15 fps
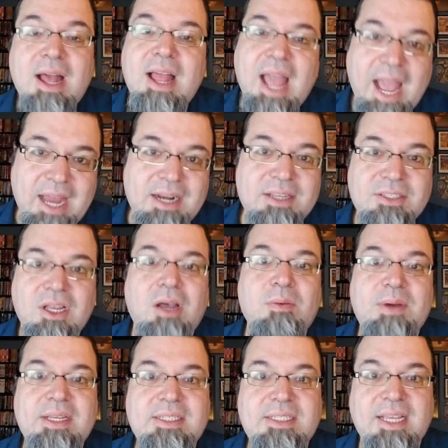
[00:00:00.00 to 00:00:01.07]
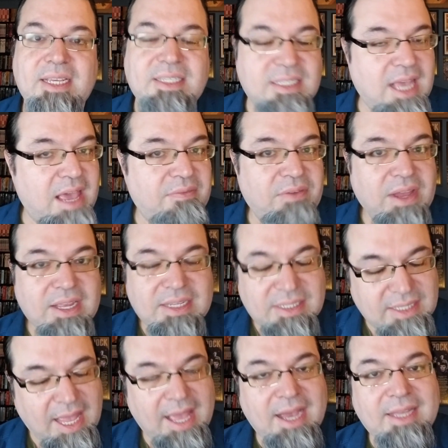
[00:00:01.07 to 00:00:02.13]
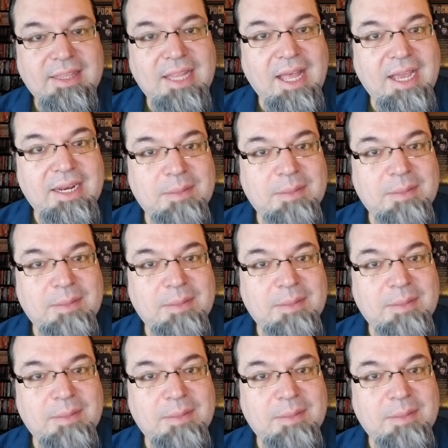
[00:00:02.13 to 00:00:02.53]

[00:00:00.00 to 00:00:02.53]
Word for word: And as always, stay safe, stay online,